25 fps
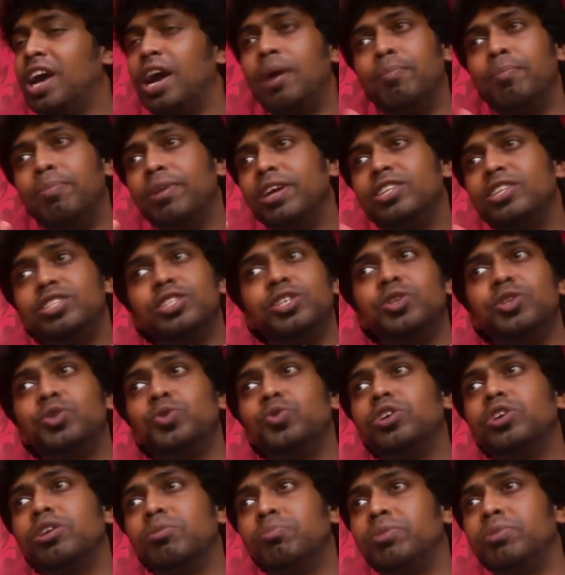I'm placed in two
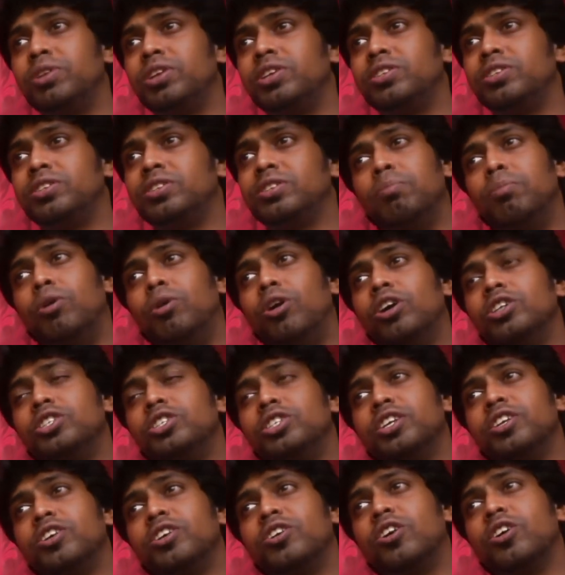companies, Bosch
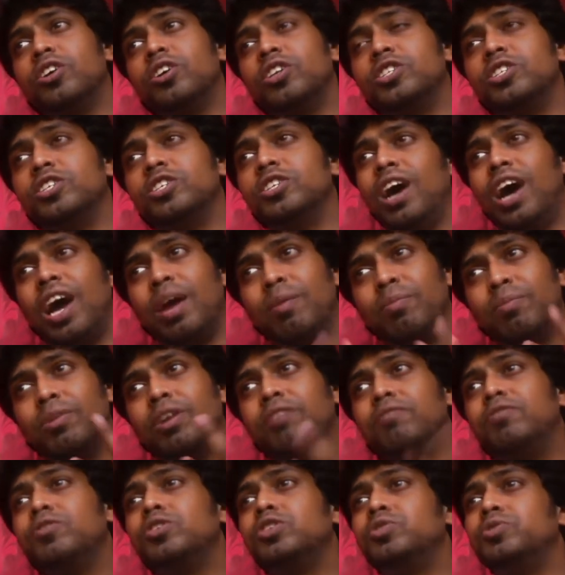and Cognizant. I'm
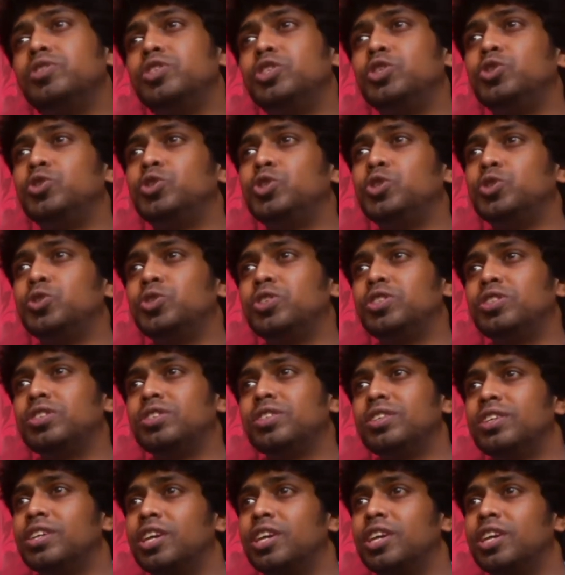confused which to choose.